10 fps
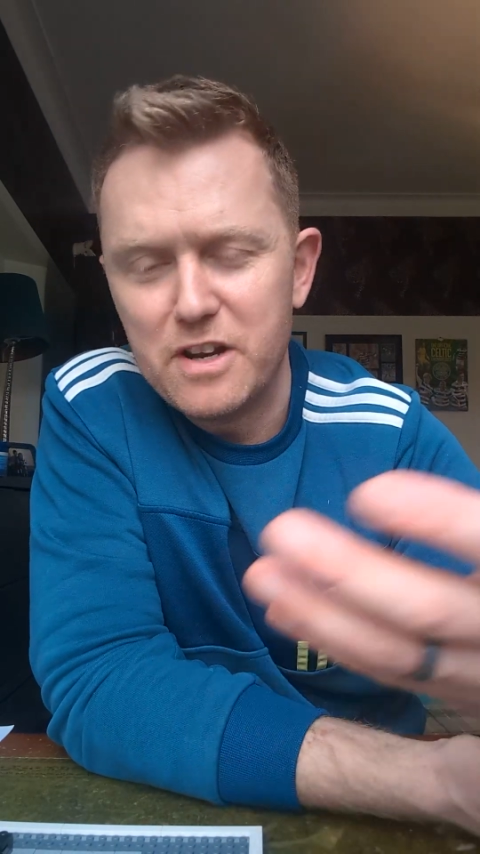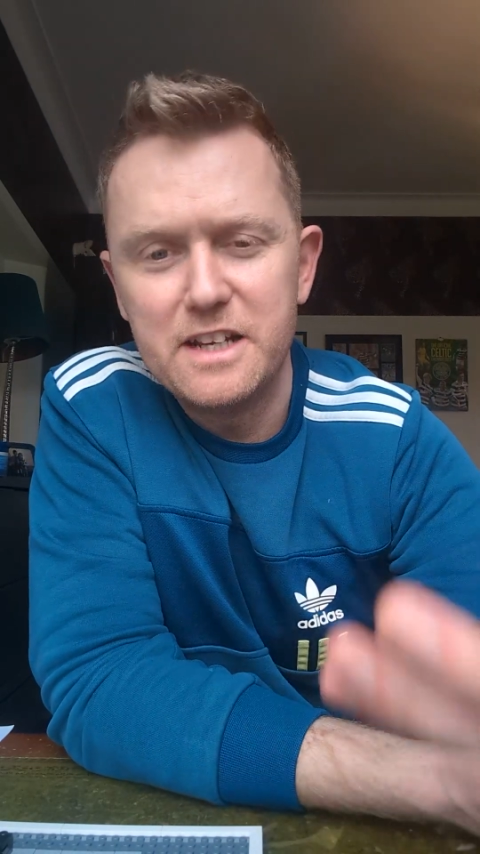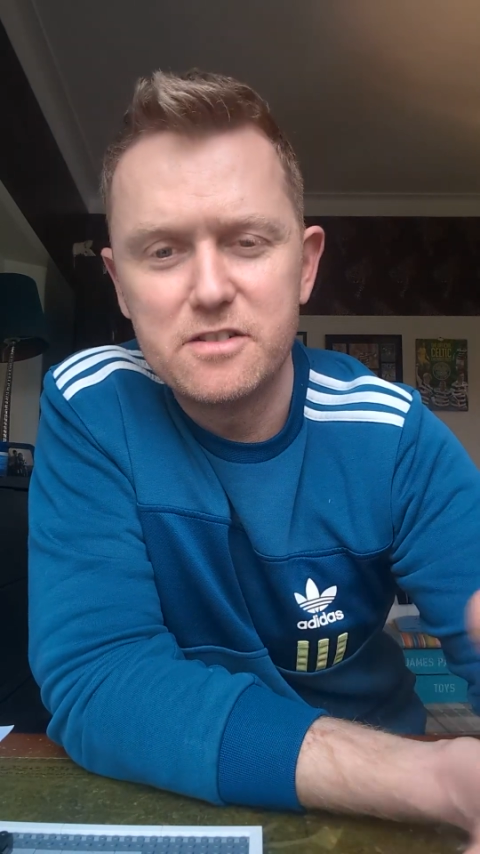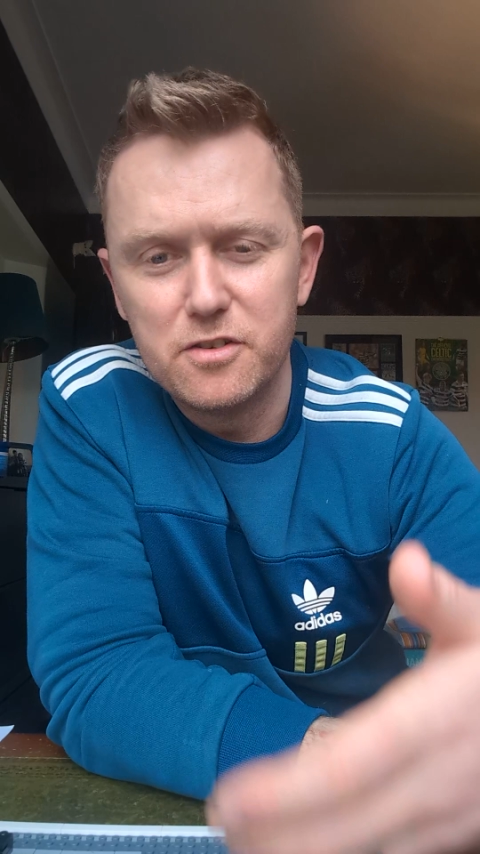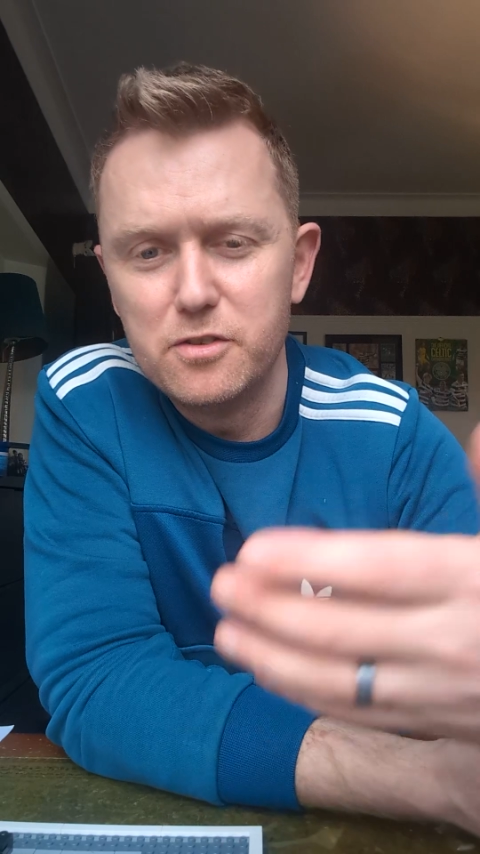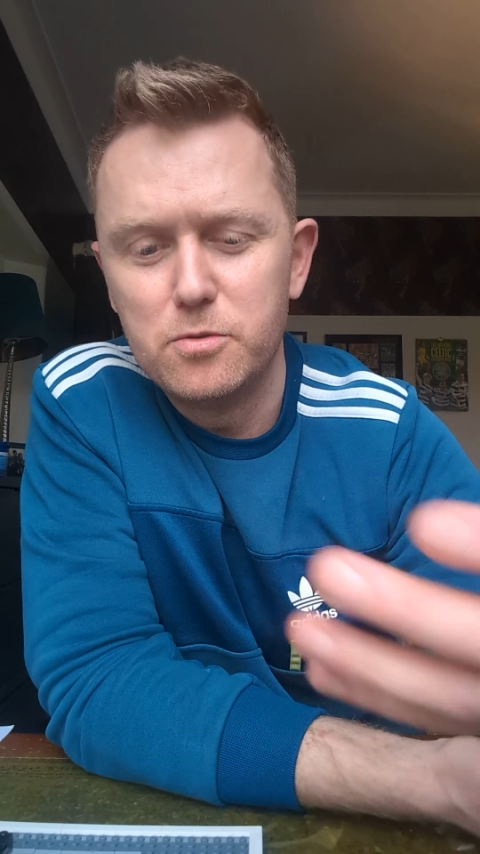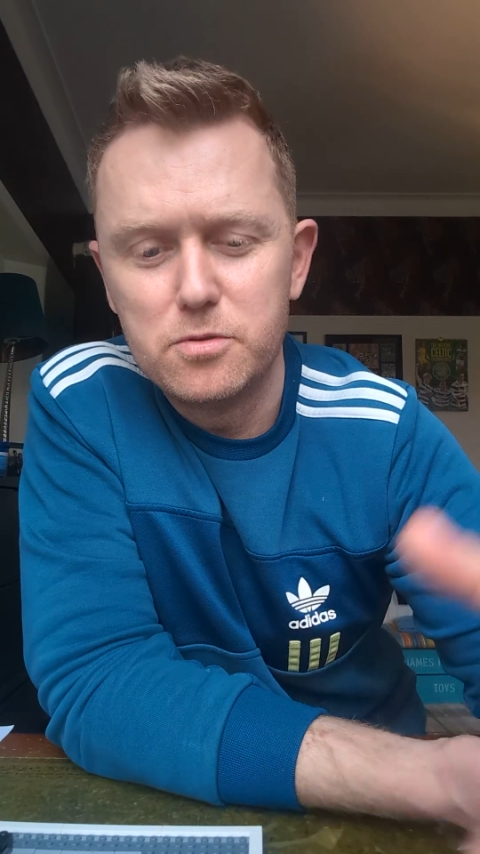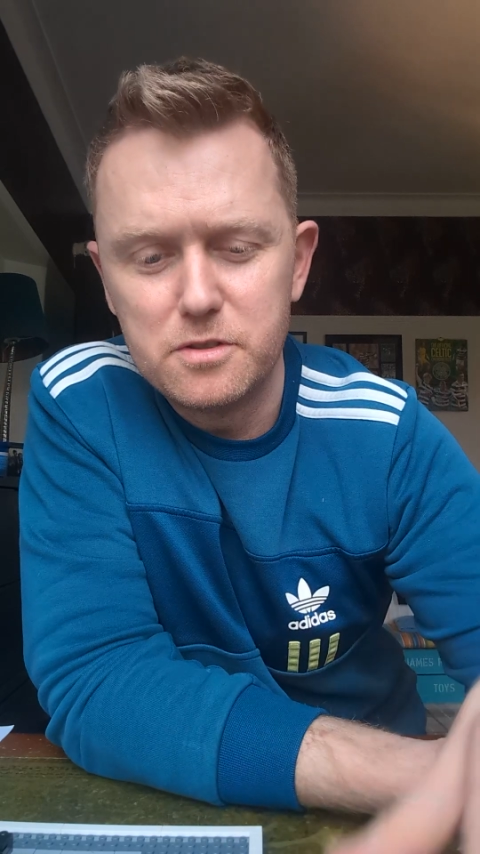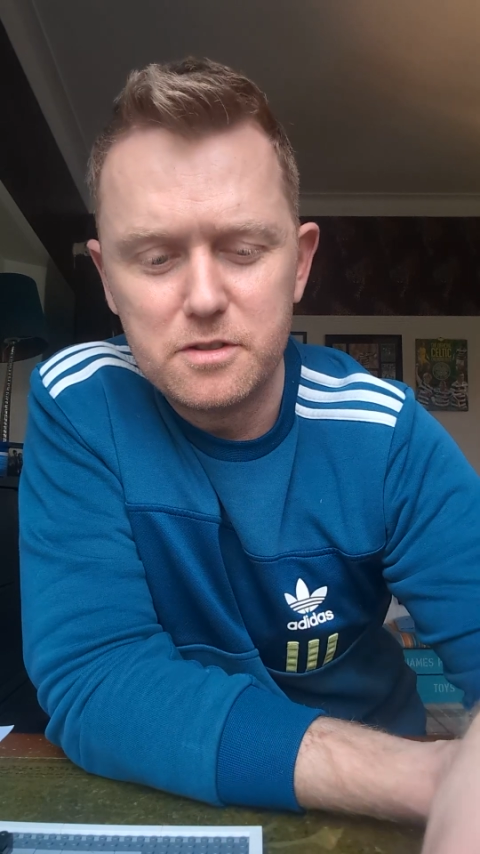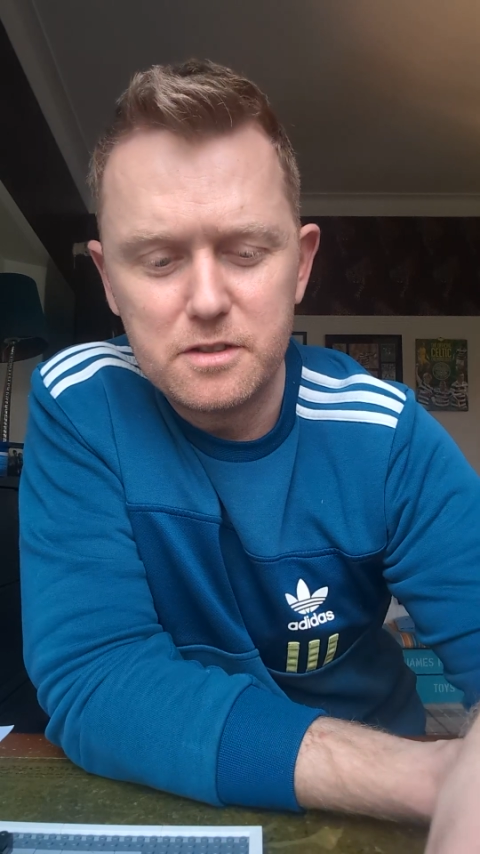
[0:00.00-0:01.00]
rice or
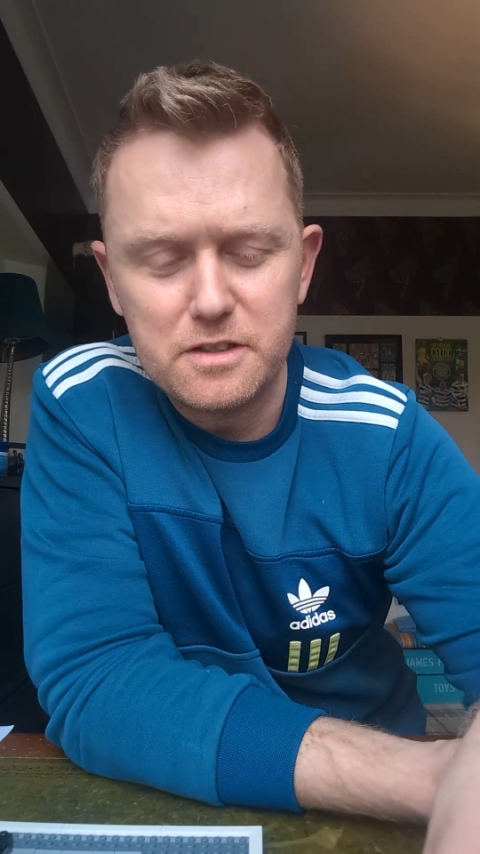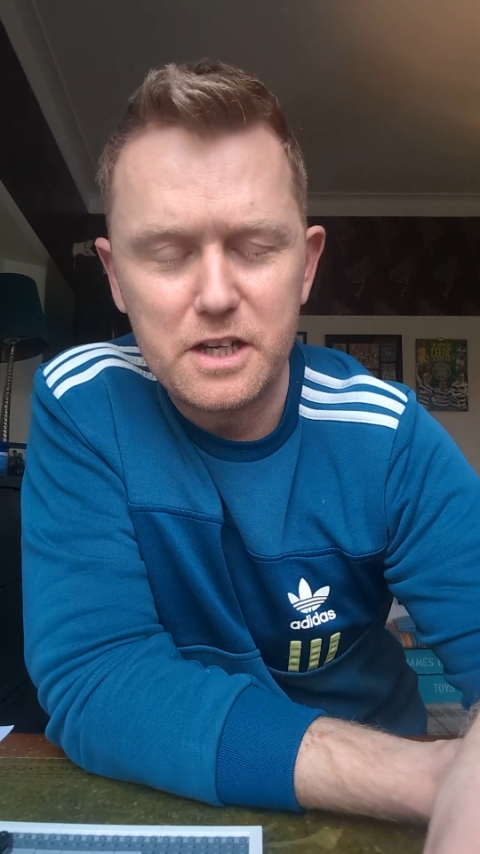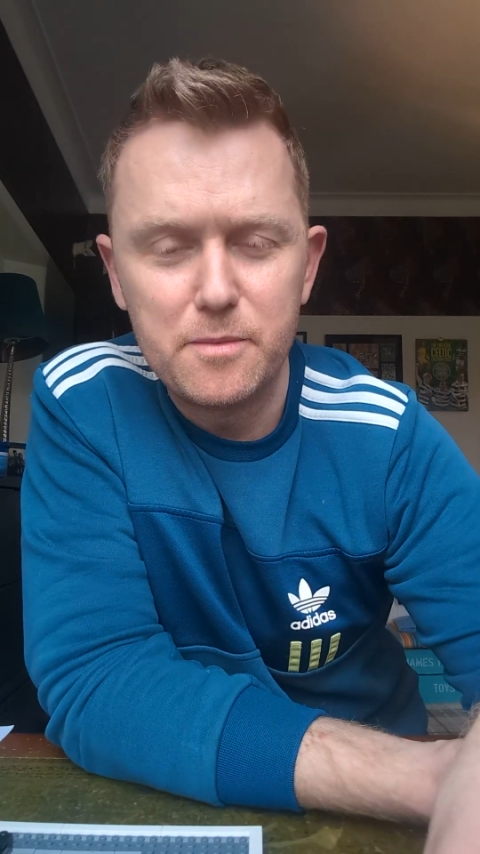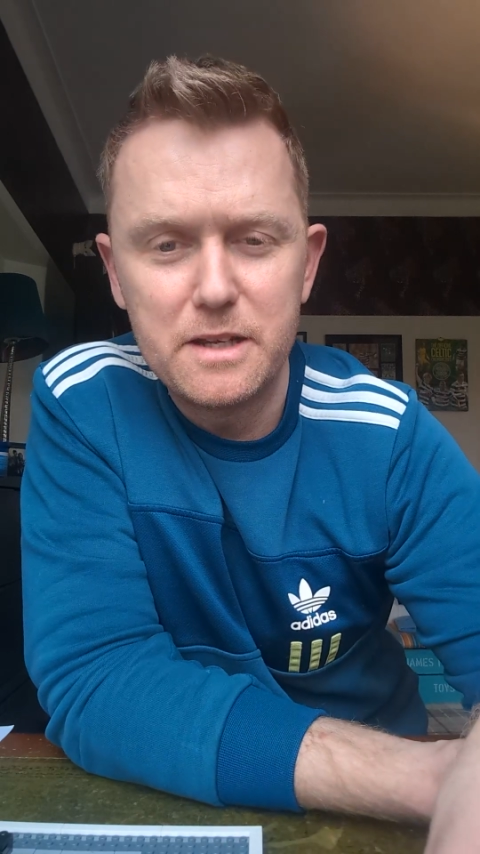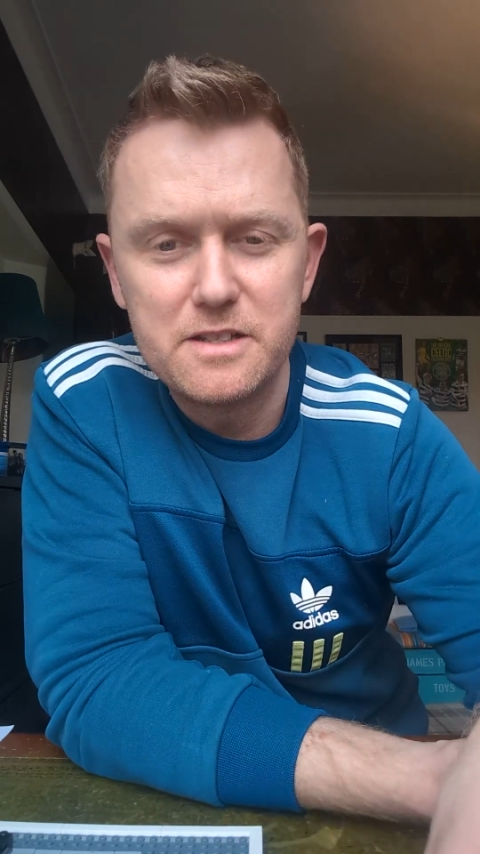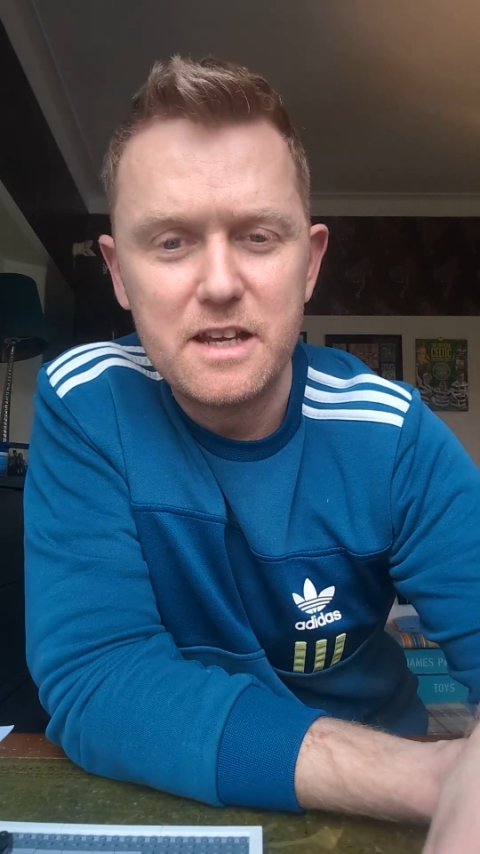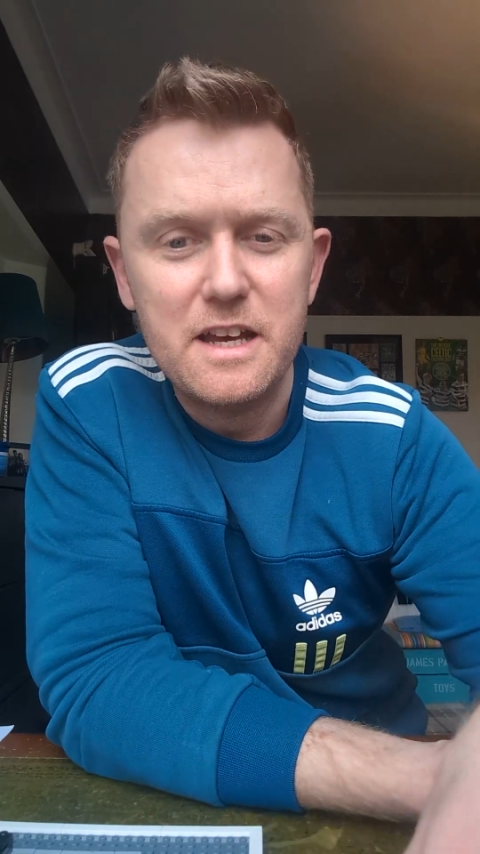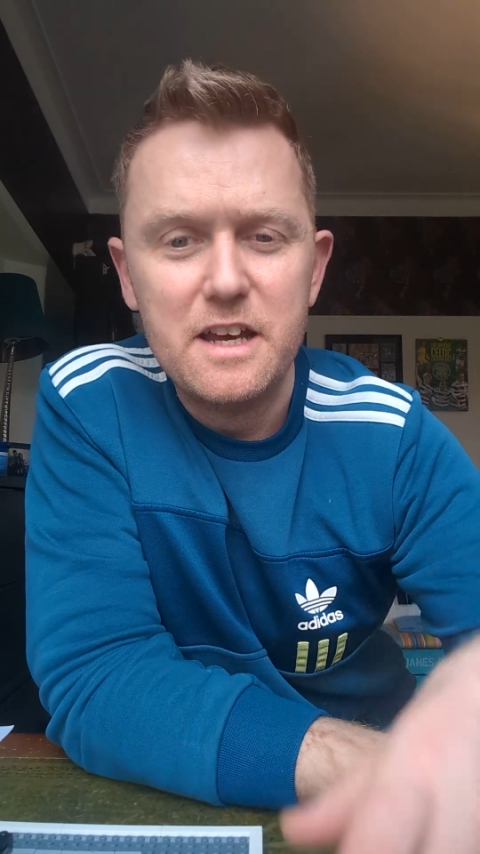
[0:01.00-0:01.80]
noodles and a chicken breast,